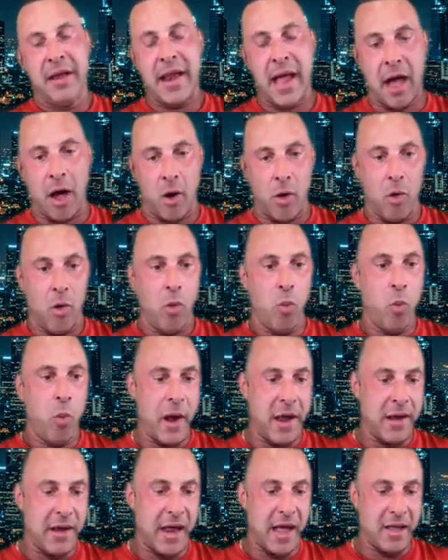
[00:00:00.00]
Now,
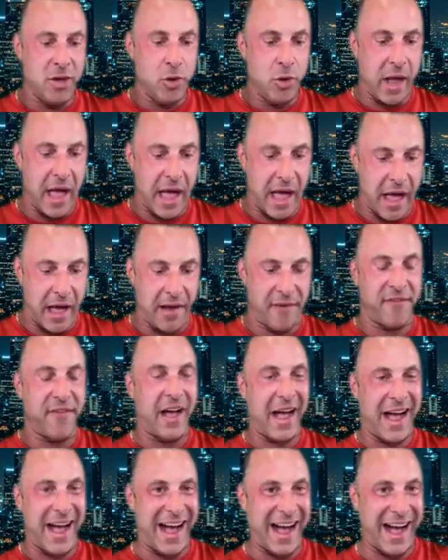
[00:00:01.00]
when you have
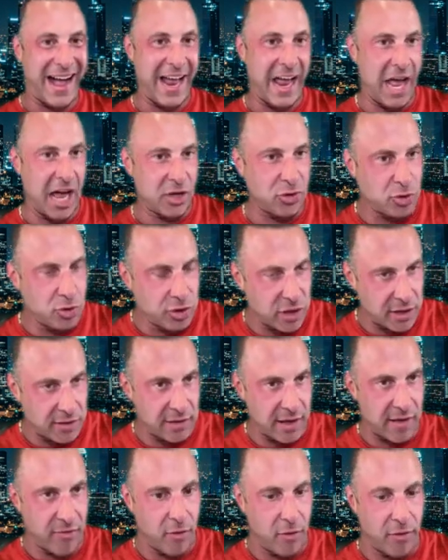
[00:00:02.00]
high estrogen
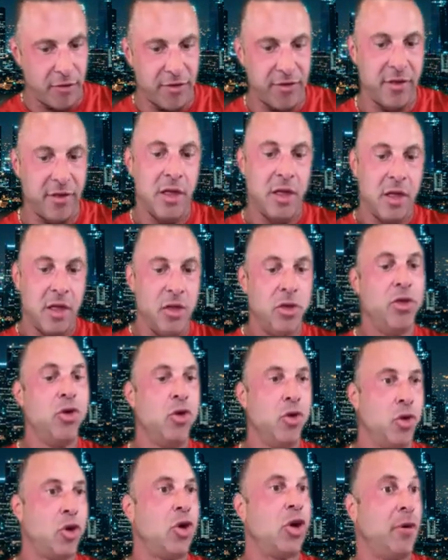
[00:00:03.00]
levels,
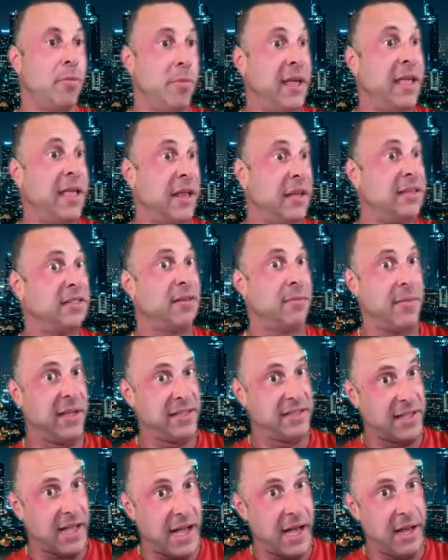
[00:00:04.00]
you could be getting some
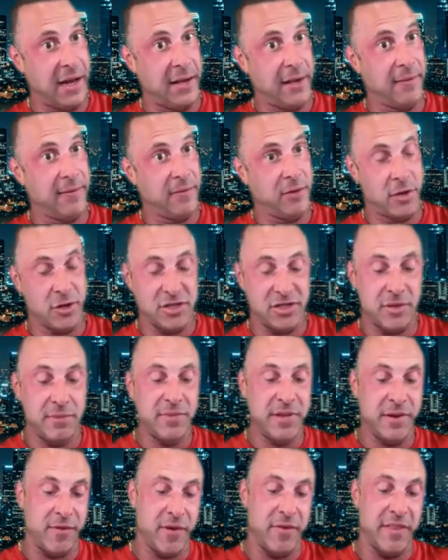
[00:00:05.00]
anxiety. There's some
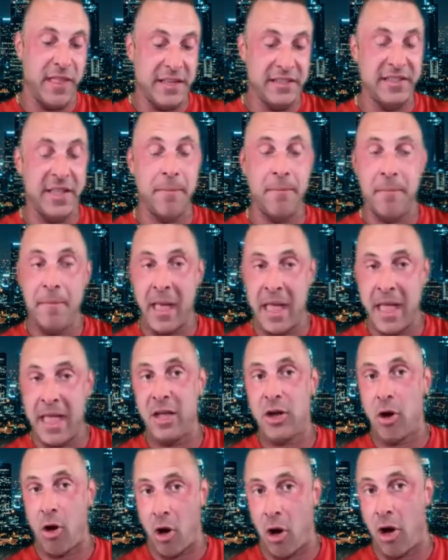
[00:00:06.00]
different things that may
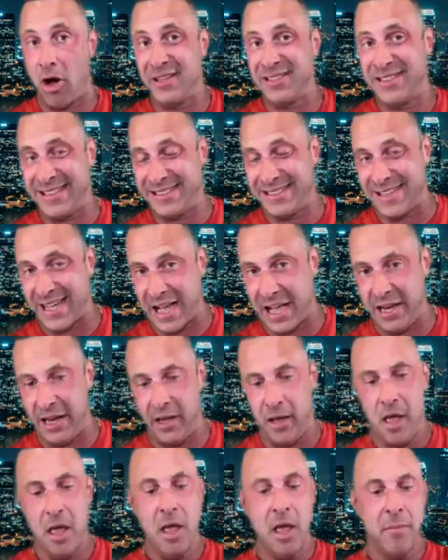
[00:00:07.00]
cause
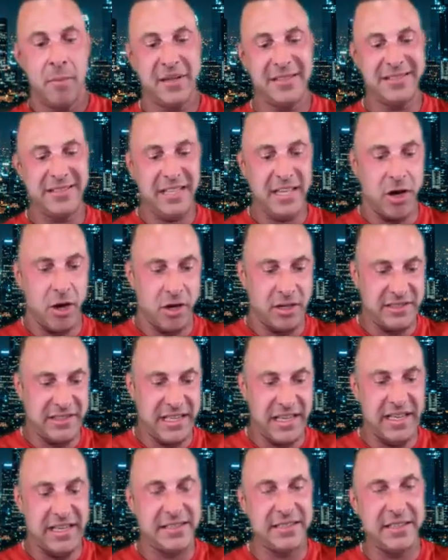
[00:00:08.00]
anxiety, but
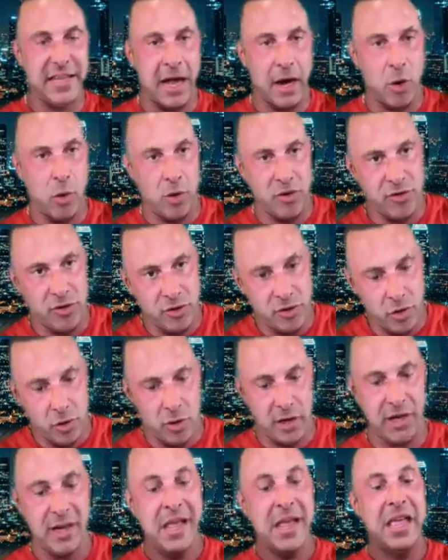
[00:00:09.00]
TRT is not going to
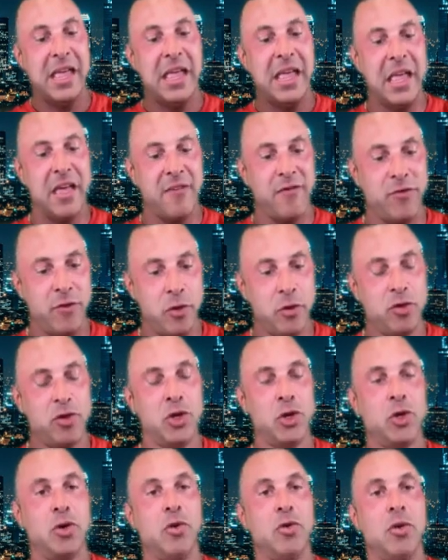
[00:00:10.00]
do it if you
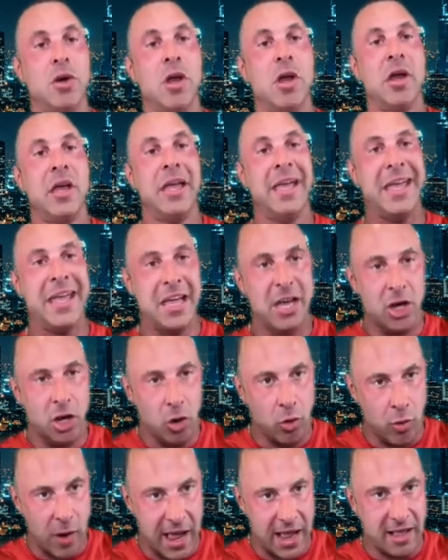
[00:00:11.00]
do
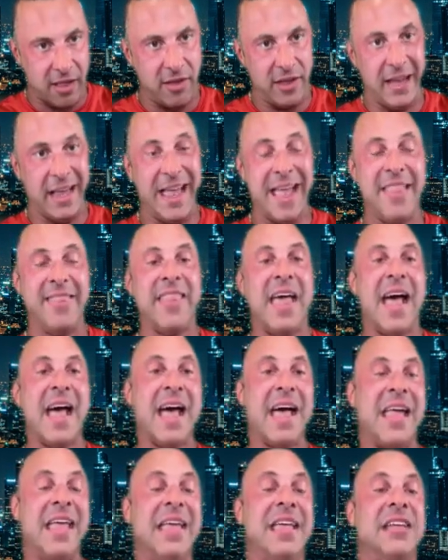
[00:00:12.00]
it correctly, and
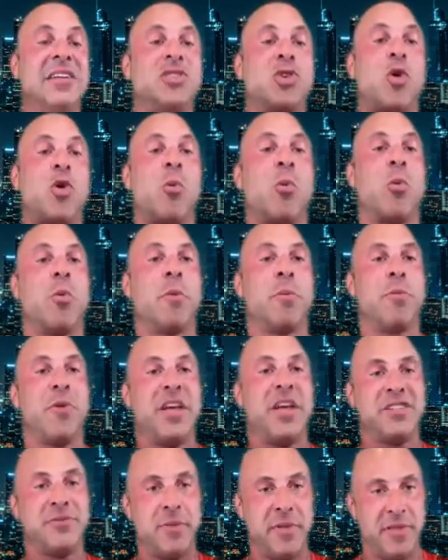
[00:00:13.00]
that is hormone
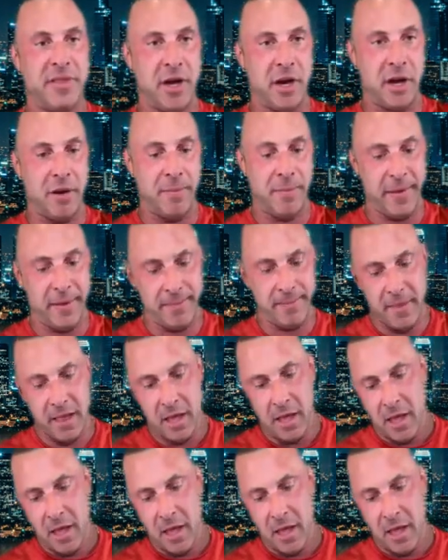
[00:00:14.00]
replacement therapy.